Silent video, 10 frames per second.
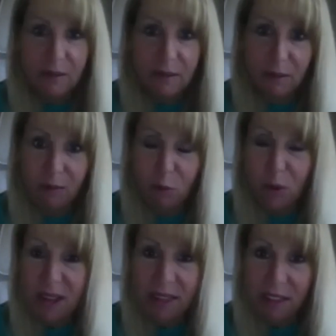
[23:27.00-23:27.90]

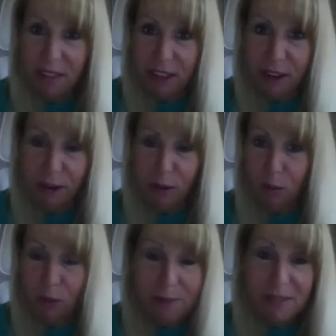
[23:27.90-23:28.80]
with their
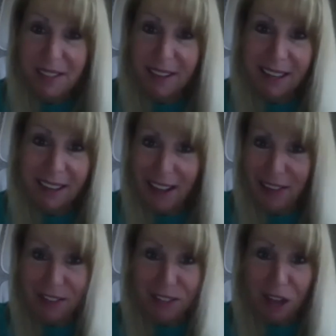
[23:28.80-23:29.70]
website at
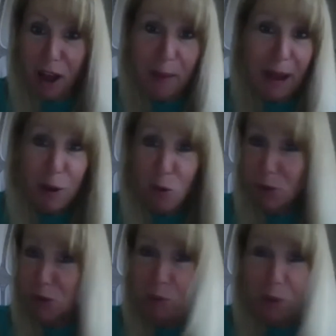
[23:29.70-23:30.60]
the time. I
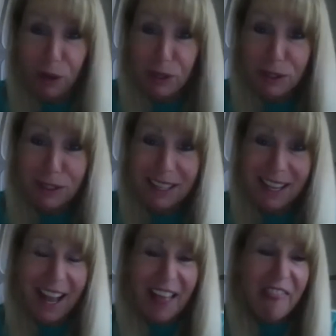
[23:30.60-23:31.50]
almost bartered.
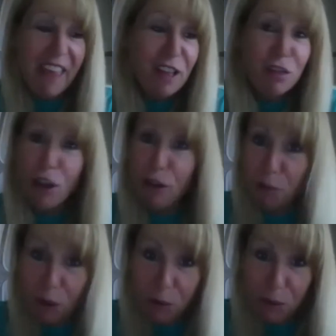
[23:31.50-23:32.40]
They loved
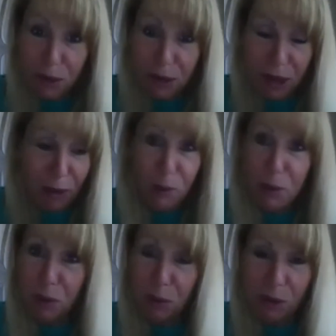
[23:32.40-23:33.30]
what we uh, we
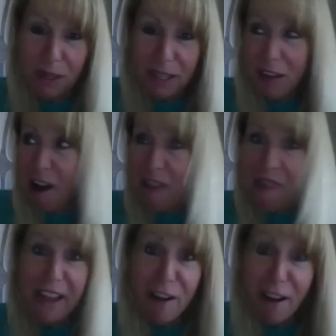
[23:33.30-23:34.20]
were working on.
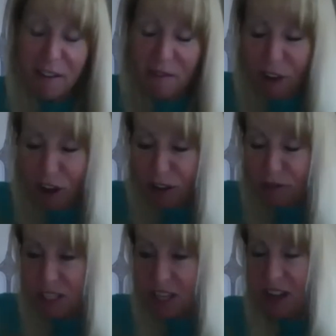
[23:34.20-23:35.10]
They got mm-hmm. involved.
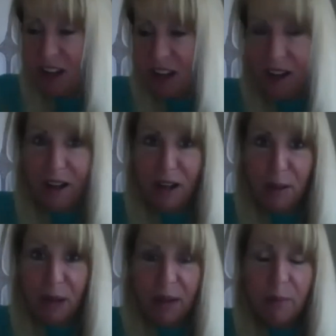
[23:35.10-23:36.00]
Um,
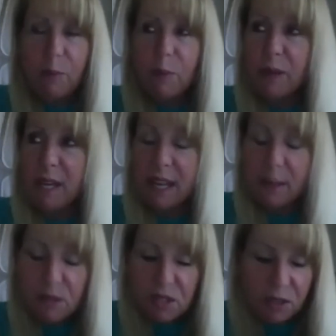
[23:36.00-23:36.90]
being
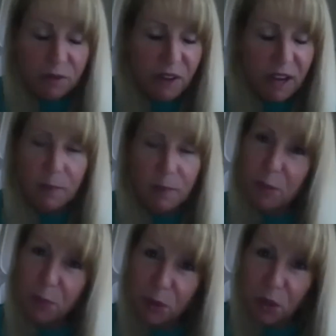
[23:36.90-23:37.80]
able to find
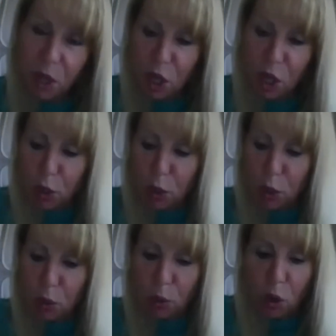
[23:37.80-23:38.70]
people
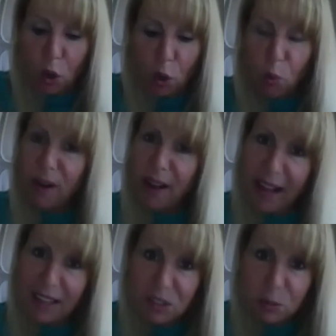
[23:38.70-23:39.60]
who were
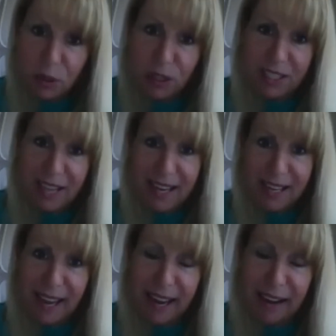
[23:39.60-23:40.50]
experts and
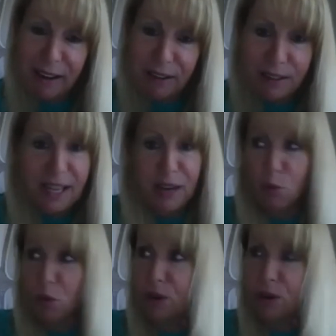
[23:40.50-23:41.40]
cared and
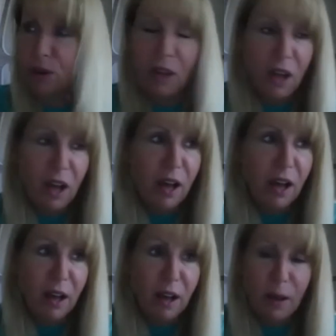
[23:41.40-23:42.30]
were uh,
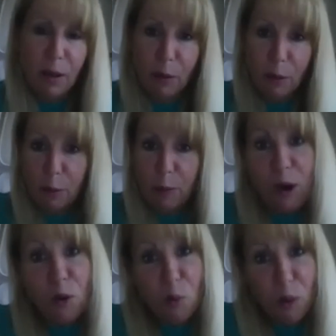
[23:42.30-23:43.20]
uh,
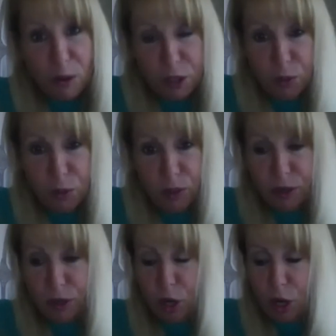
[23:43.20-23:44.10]
about what you
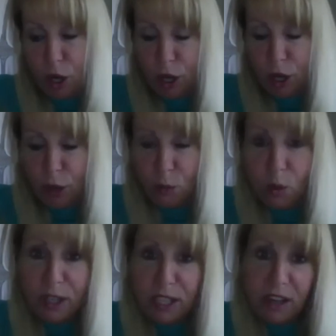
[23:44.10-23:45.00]
were uh,
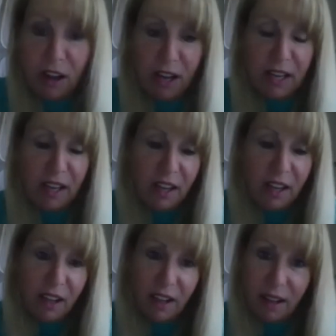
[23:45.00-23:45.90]
working on
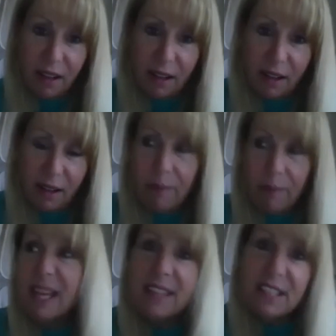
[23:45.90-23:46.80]
uh,
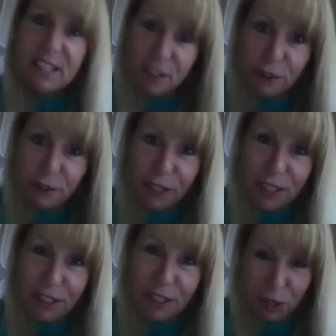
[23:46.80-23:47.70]
made the
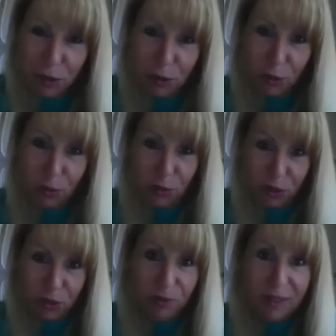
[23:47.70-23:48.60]
difference to
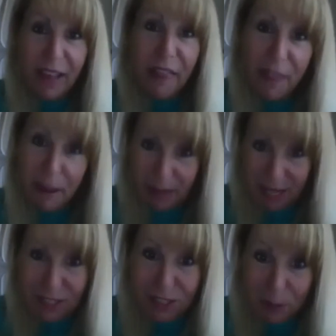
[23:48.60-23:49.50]
to get them
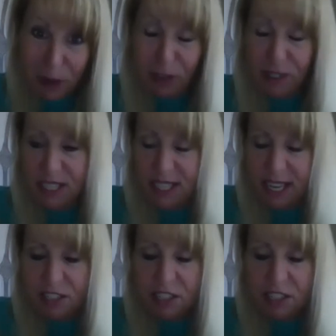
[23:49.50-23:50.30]
inspired engaged